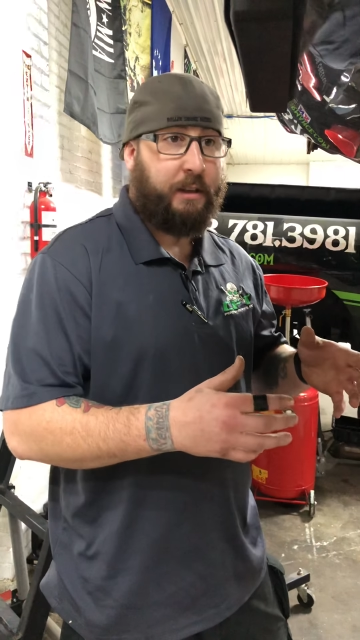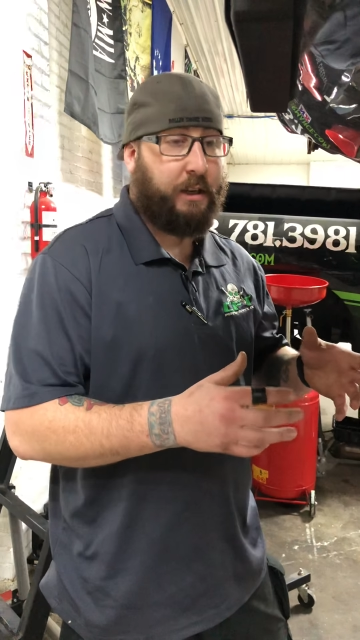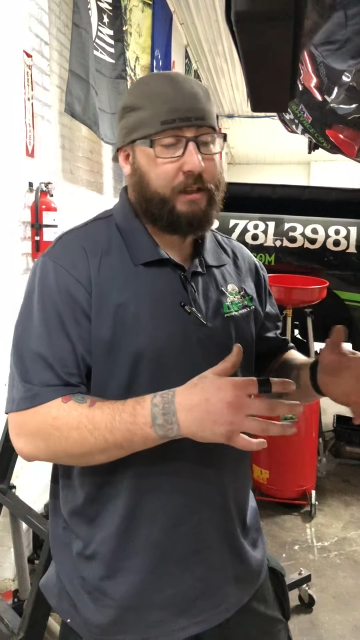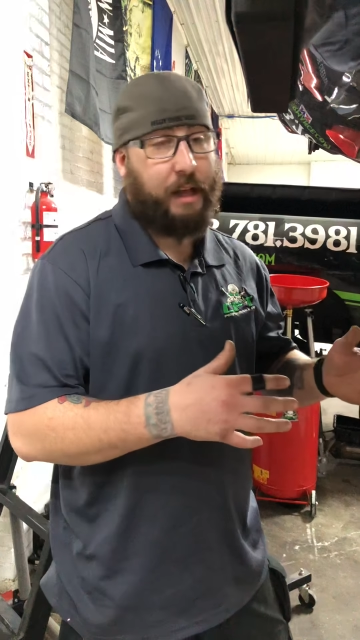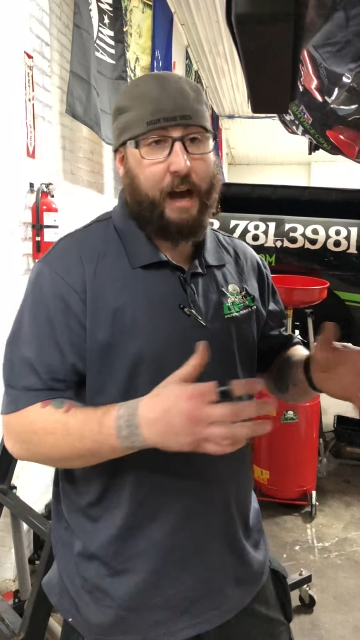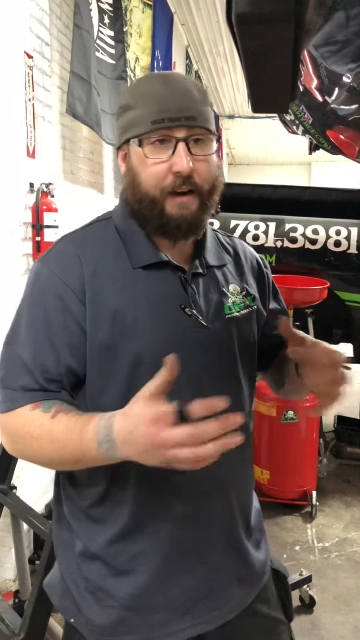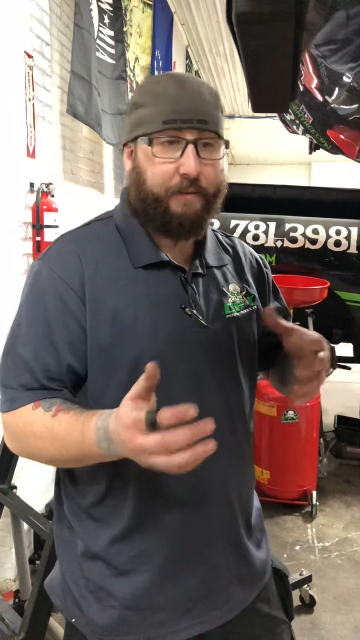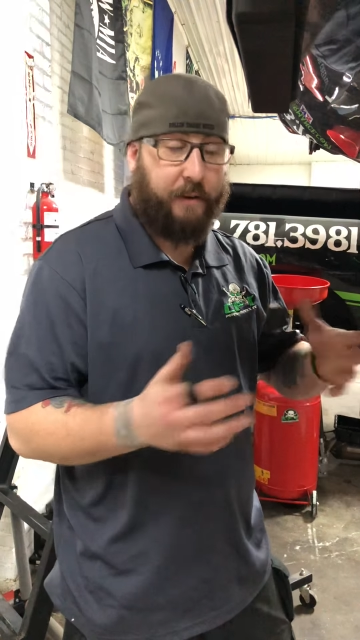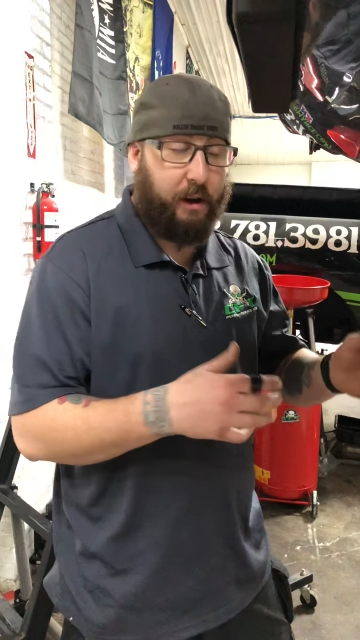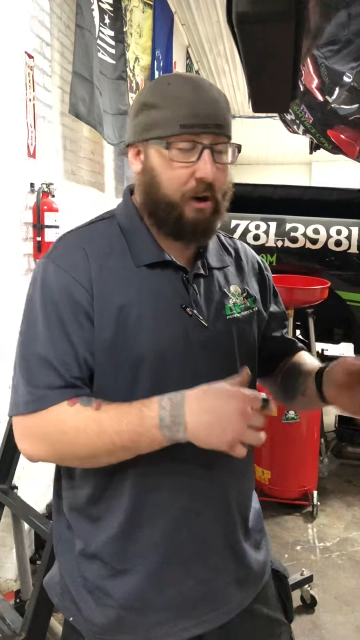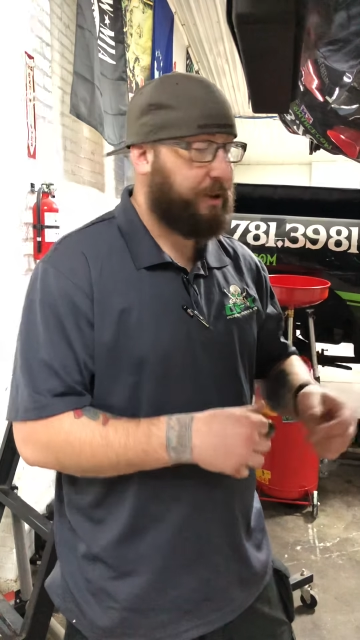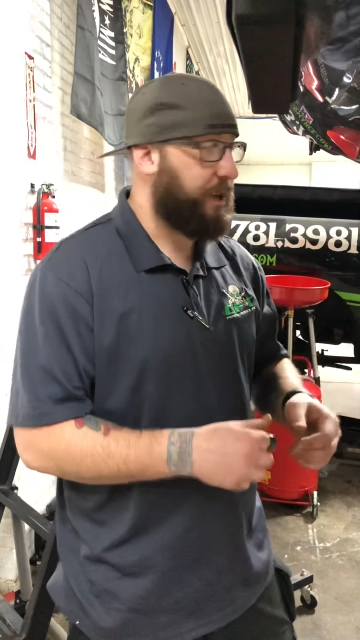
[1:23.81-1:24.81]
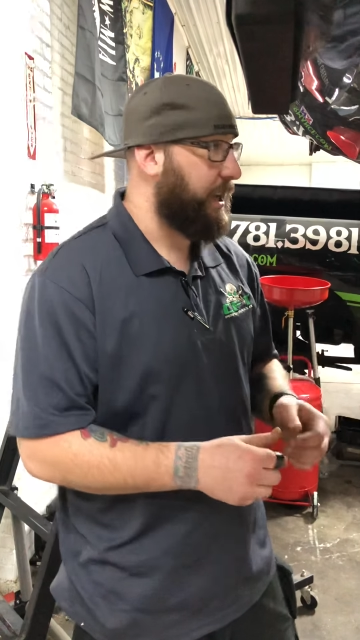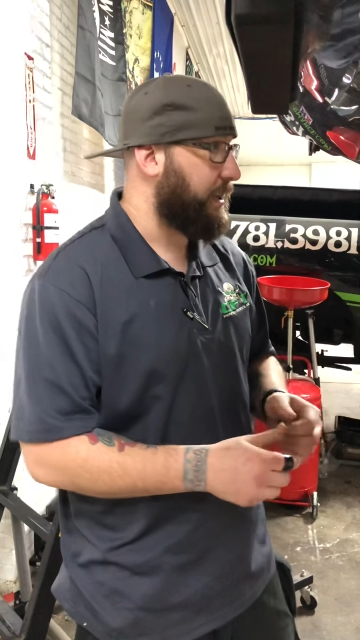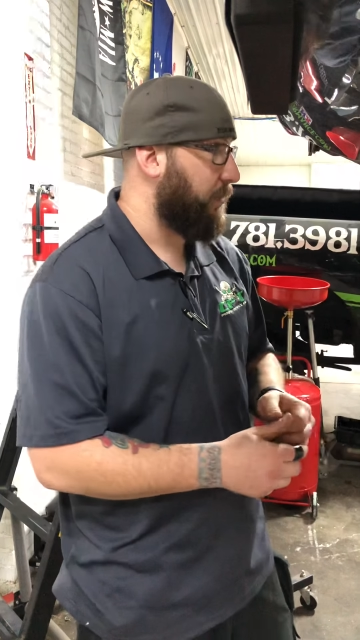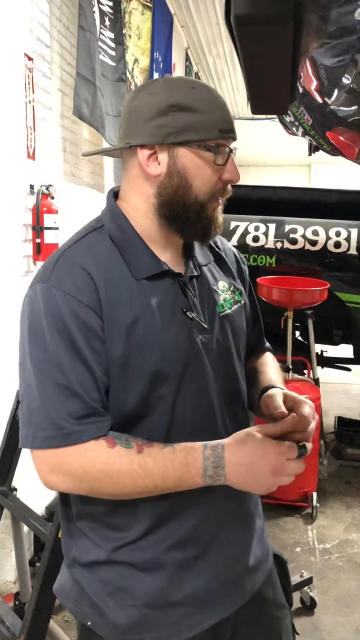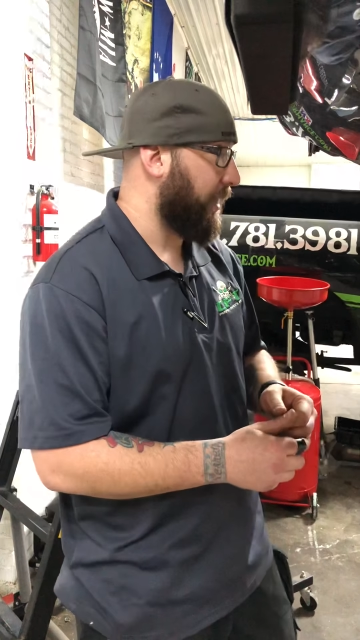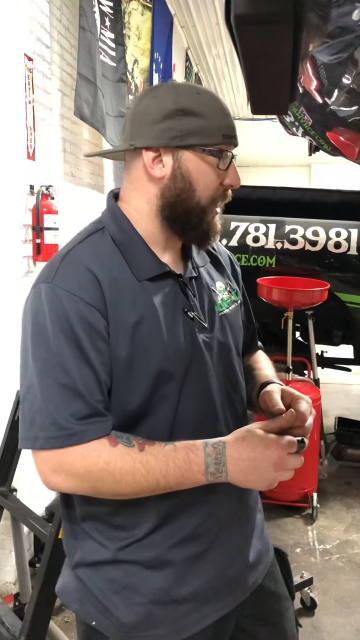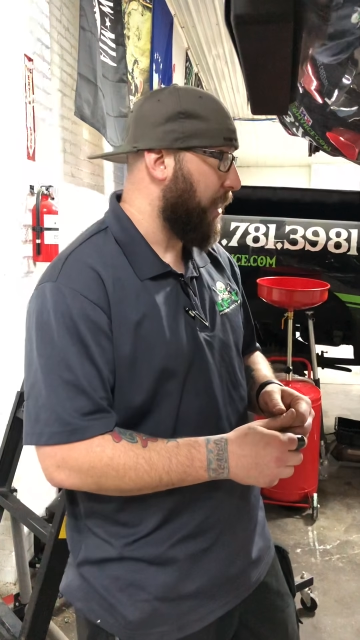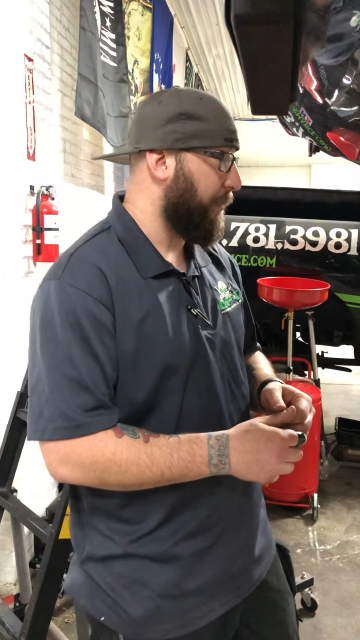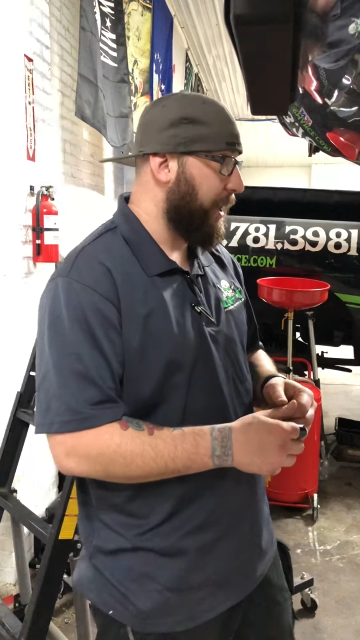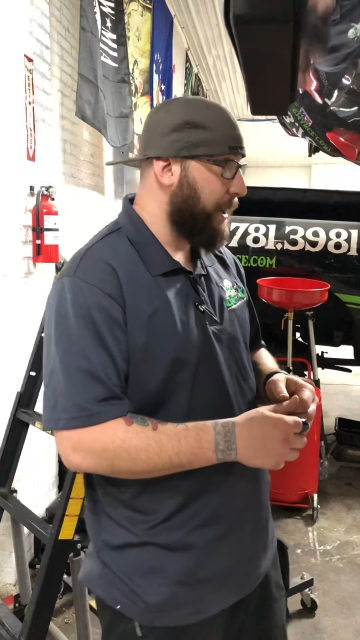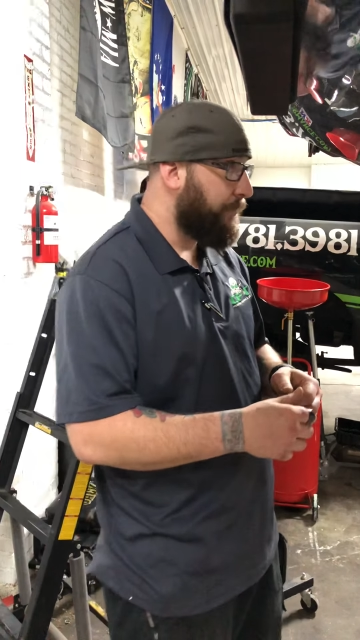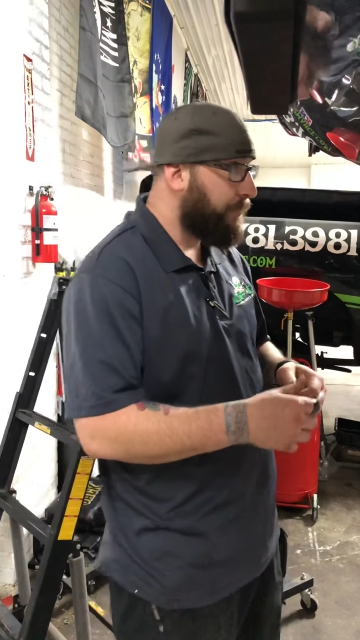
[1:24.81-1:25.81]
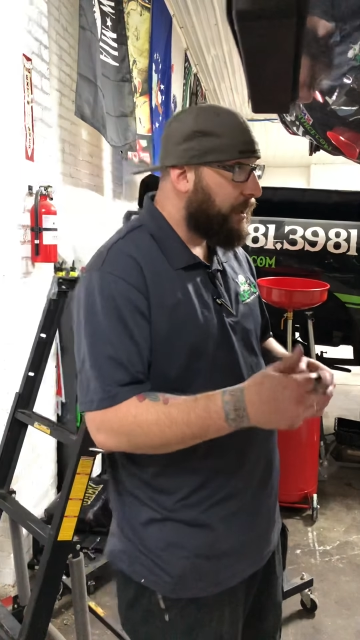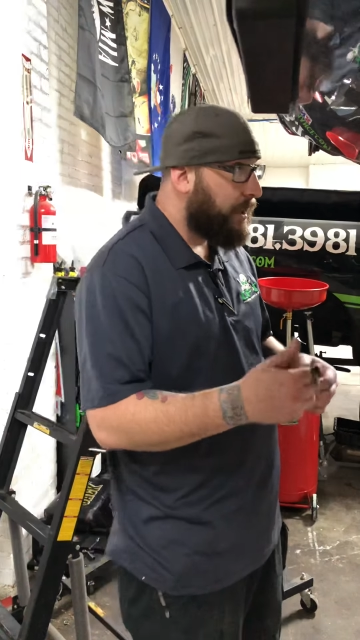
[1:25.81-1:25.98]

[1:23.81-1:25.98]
Just a lot of negotiation with the company.